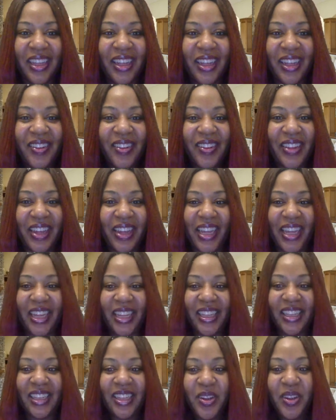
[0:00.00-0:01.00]
Okay,
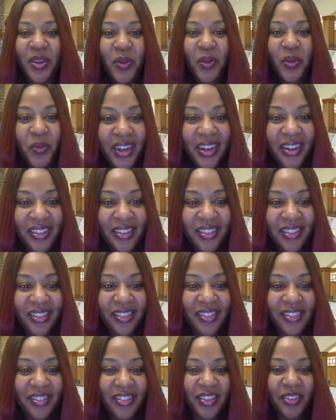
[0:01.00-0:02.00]
we are still
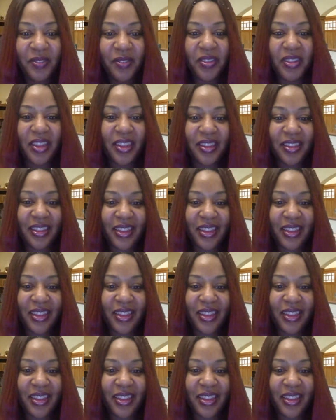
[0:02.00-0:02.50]
searching for this.